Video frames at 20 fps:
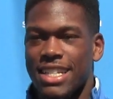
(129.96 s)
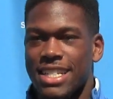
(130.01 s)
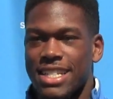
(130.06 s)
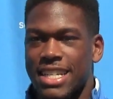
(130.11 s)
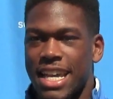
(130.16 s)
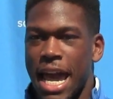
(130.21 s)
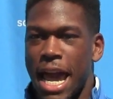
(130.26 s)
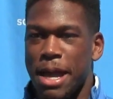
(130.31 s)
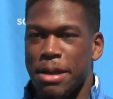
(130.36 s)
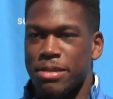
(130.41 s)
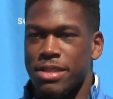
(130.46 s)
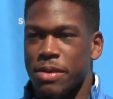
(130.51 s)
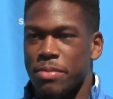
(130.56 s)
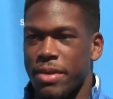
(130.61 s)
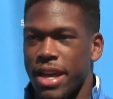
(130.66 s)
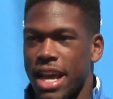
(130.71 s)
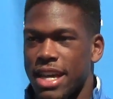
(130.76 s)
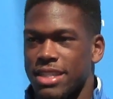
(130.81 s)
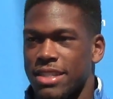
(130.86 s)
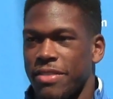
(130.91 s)
of just came to
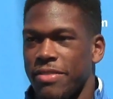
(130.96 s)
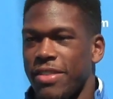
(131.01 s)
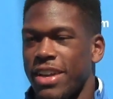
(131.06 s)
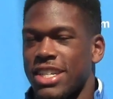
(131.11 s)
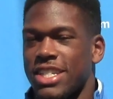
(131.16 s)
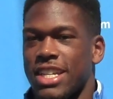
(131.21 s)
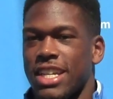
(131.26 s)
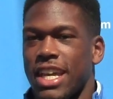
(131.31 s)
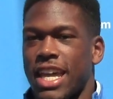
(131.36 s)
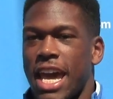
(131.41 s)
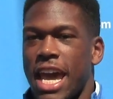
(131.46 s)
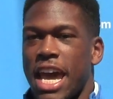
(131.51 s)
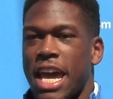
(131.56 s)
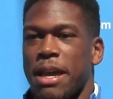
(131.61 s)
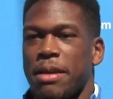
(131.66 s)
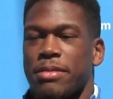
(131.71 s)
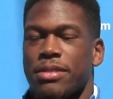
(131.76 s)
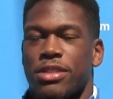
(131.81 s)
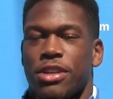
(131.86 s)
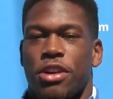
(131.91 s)
me as the vision
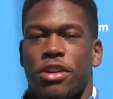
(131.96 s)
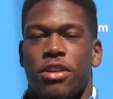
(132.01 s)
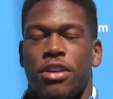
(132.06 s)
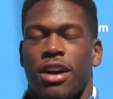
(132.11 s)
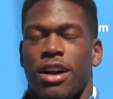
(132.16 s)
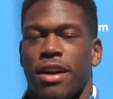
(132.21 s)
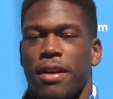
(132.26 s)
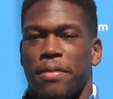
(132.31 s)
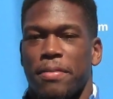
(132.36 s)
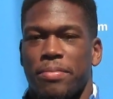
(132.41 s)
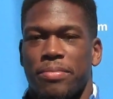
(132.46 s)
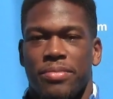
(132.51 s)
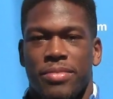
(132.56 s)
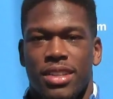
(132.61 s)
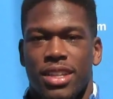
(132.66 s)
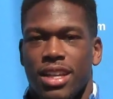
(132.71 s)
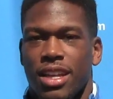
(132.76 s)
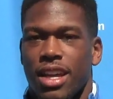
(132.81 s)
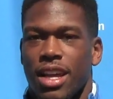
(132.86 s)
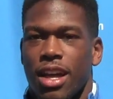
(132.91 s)
came. So
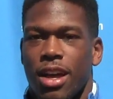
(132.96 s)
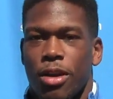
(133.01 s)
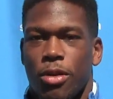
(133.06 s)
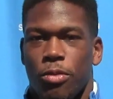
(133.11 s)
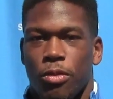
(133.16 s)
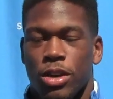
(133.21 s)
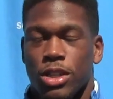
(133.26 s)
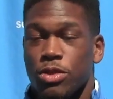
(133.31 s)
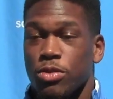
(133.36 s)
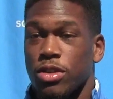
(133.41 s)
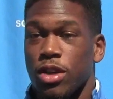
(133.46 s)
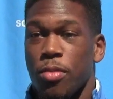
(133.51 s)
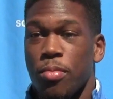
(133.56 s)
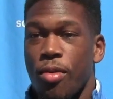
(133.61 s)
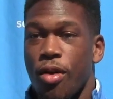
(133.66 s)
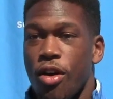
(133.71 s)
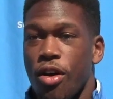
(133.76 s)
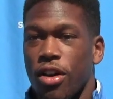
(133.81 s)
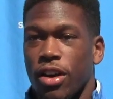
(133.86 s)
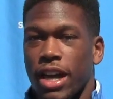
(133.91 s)
um, once when the
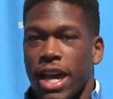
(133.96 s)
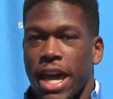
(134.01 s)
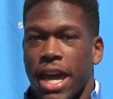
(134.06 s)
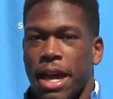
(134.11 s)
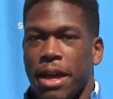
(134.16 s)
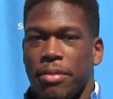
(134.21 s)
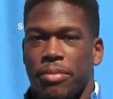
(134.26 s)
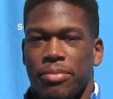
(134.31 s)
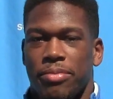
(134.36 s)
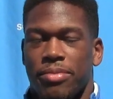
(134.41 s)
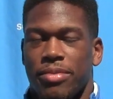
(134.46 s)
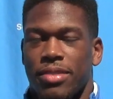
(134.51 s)
ball came,